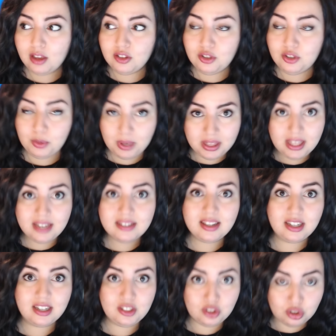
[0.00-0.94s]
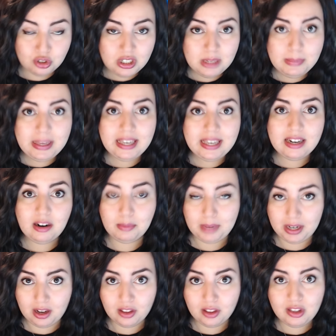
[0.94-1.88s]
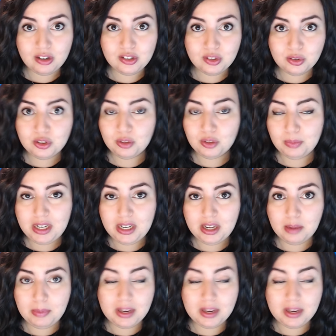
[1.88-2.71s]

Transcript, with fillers: doing things like streaming and on my other social media,